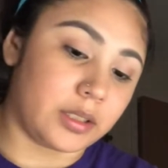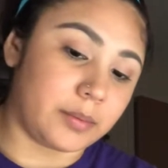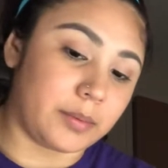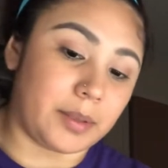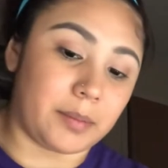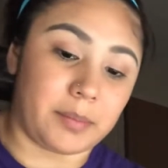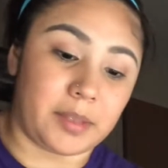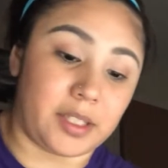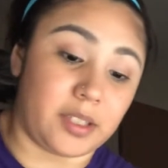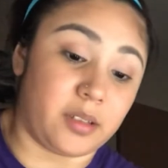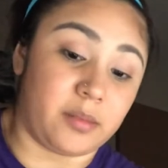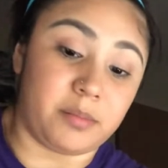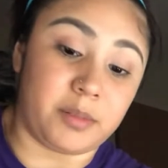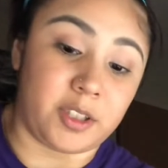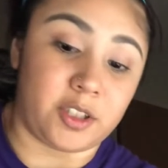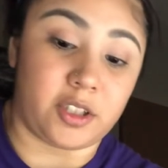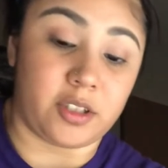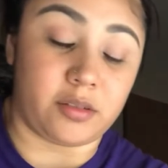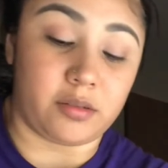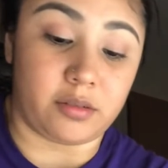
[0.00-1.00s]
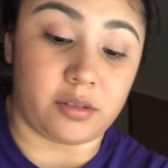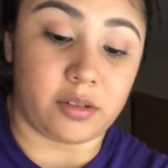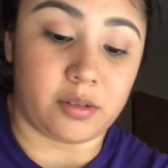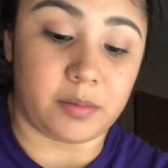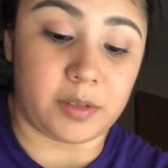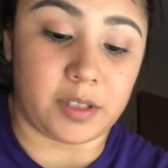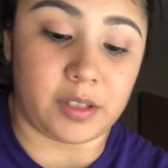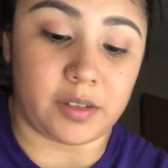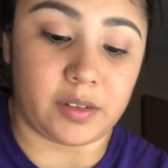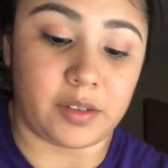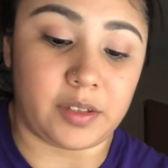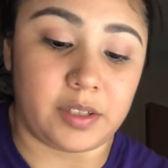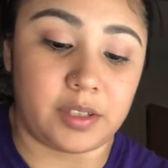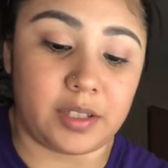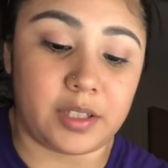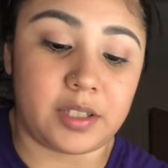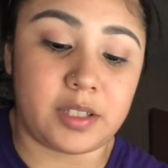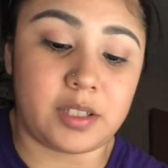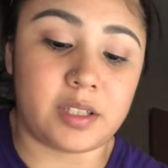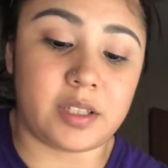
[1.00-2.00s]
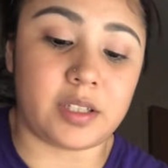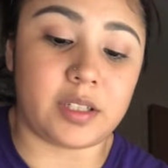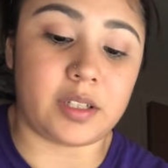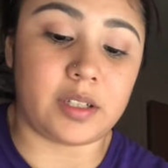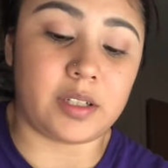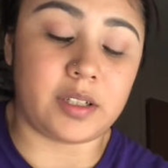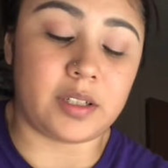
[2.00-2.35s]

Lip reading: and makeup in general, to be honest.